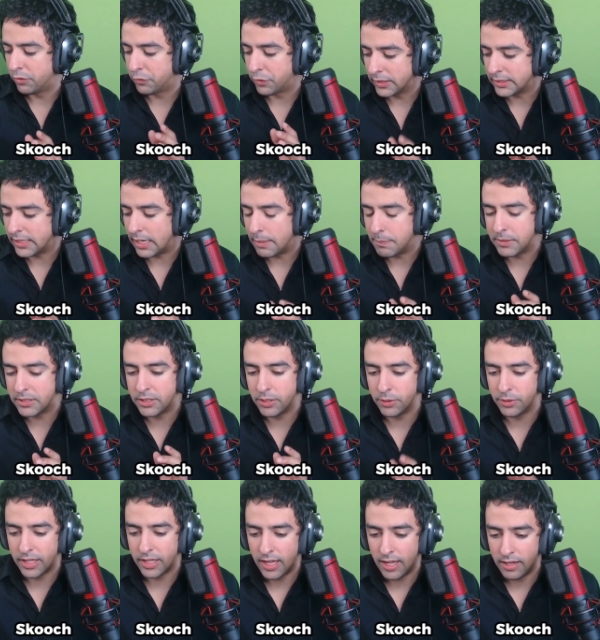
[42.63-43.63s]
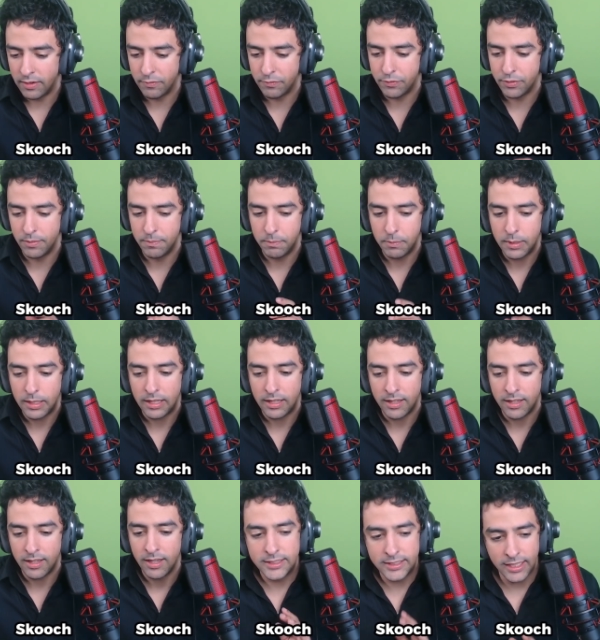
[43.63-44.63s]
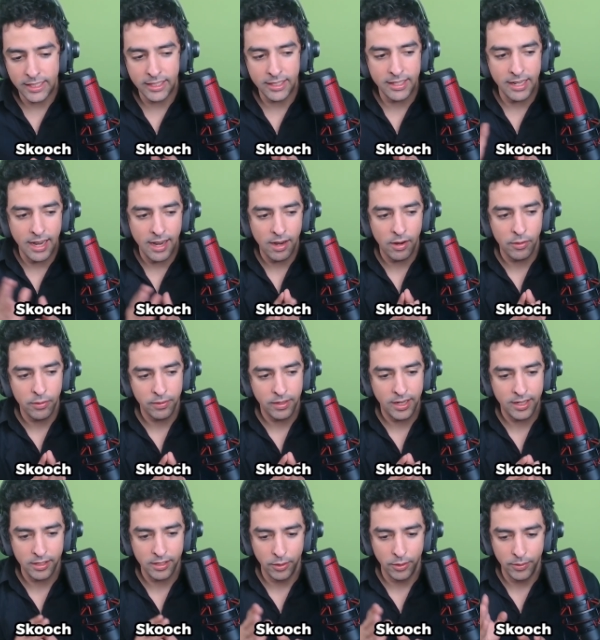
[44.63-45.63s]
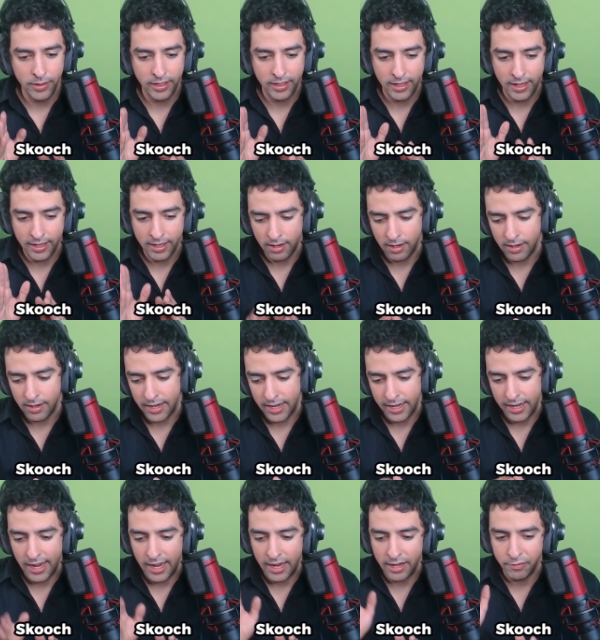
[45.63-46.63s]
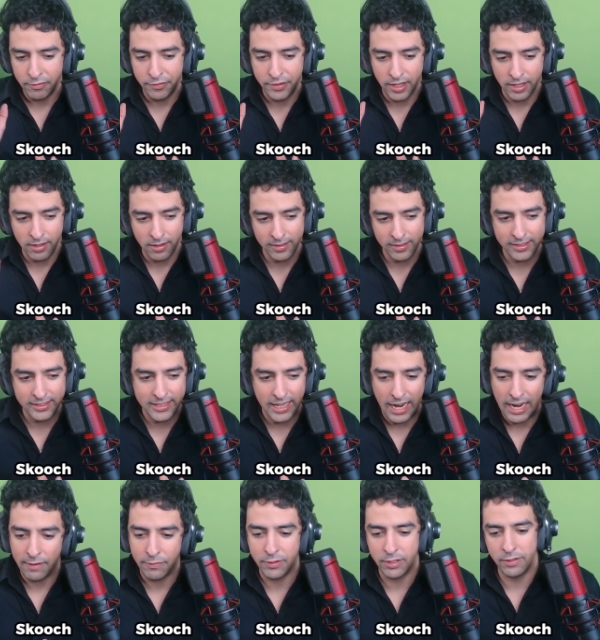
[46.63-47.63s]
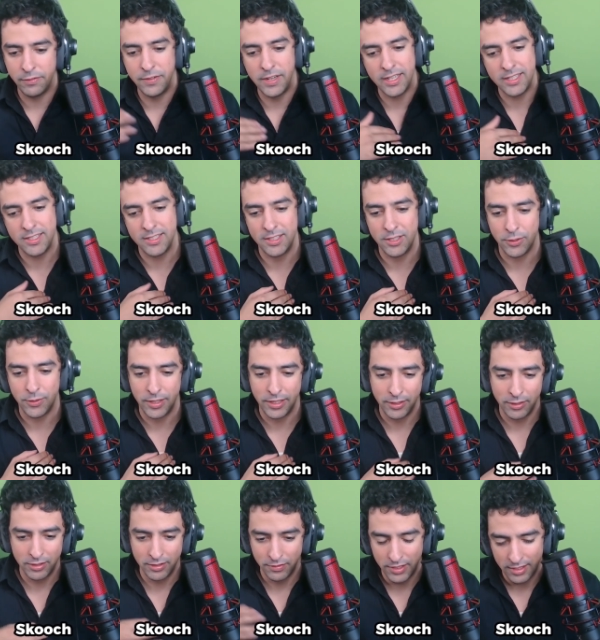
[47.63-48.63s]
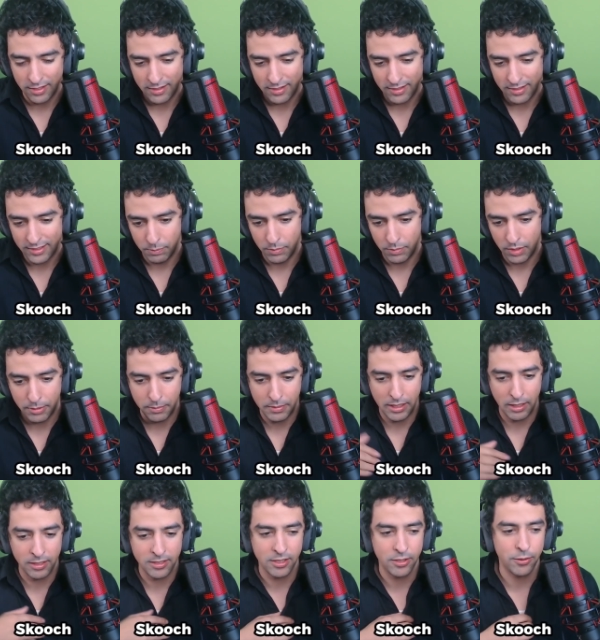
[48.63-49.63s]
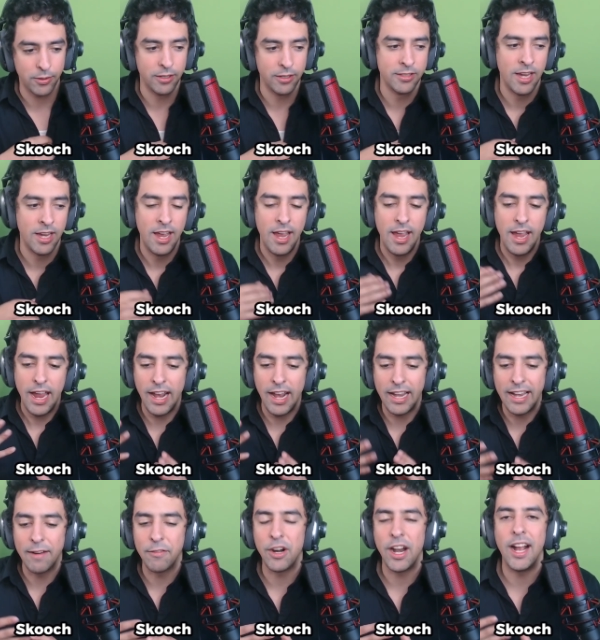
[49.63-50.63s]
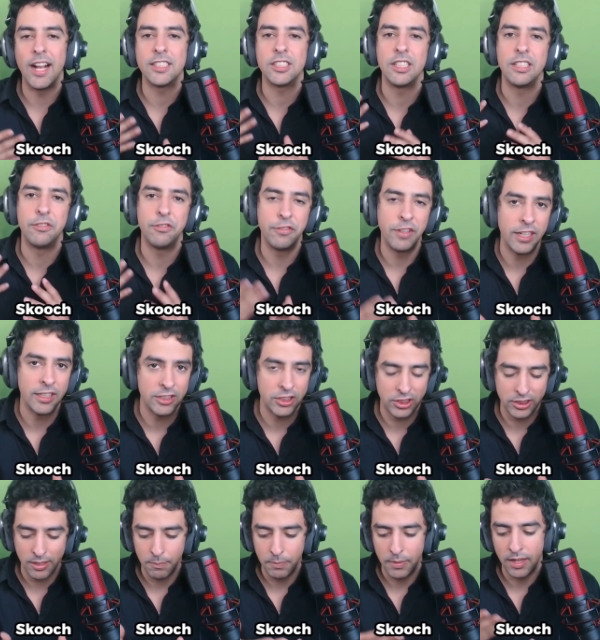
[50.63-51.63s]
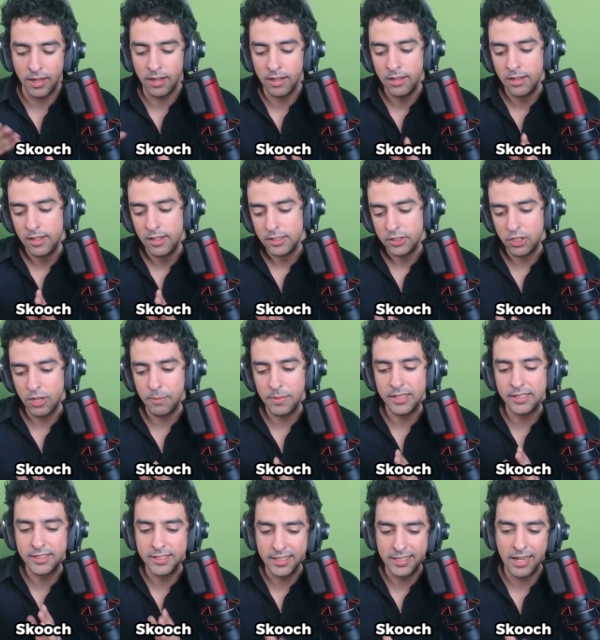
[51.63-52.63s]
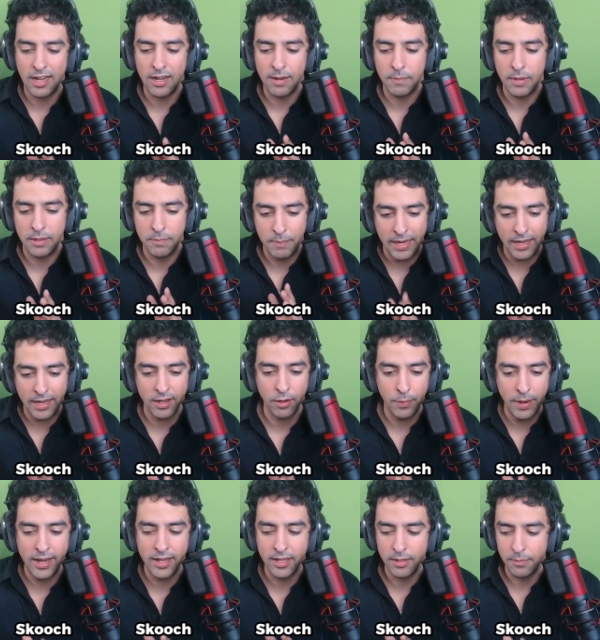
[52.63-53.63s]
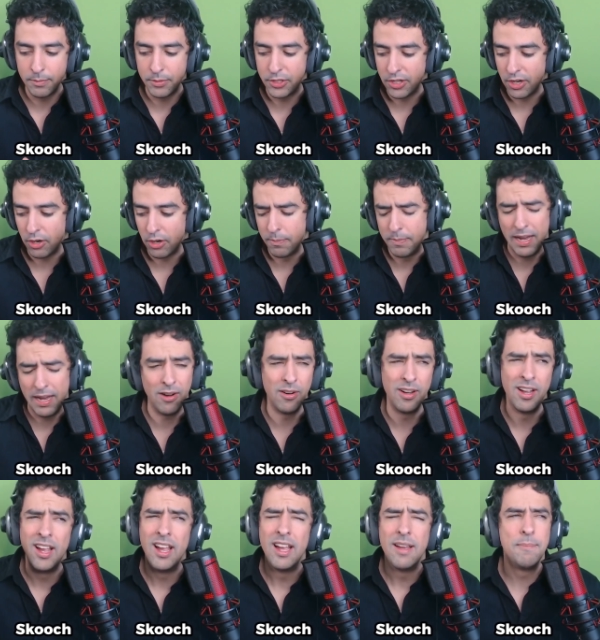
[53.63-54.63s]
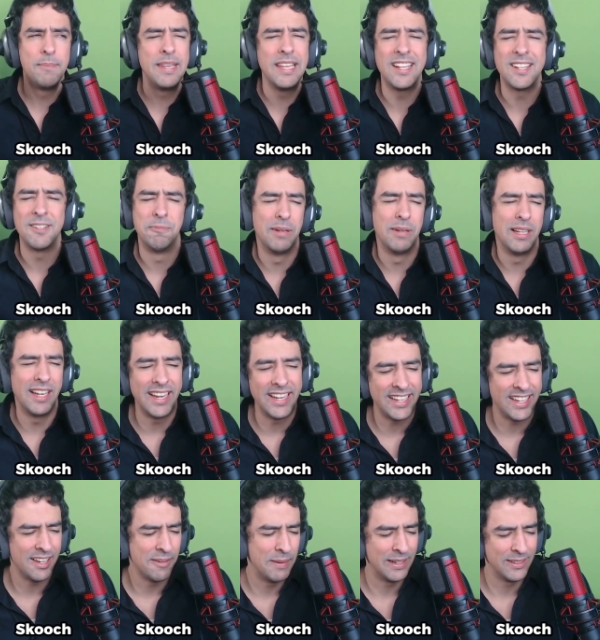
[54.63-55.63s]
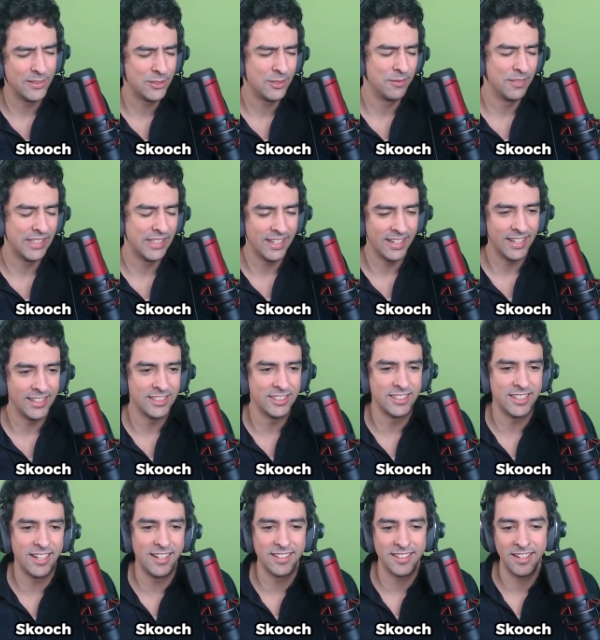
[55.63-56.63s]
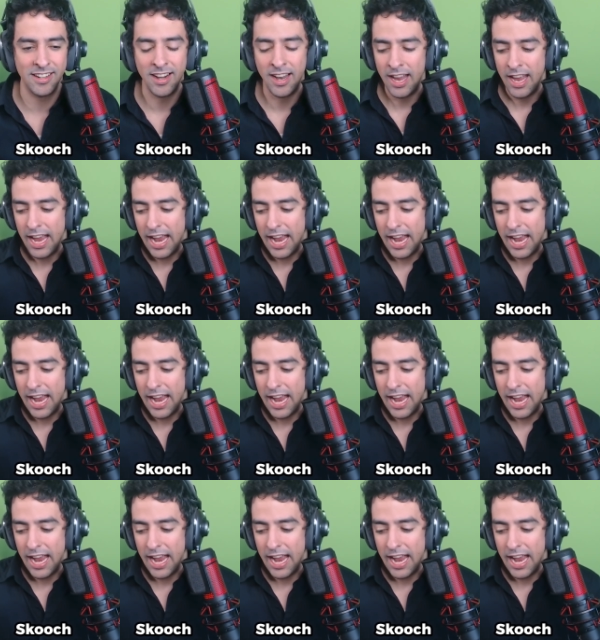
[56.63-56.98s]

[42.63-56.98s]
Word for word: The first episode came from me sitting down and going like, all right, I've done all these After Effects tutorials, I've done all these Premiere tutorials, and I never actually finished something. Uh-huh. So I'm going to sit down, I'm going to make a random show about me complaining about some League of Legends character.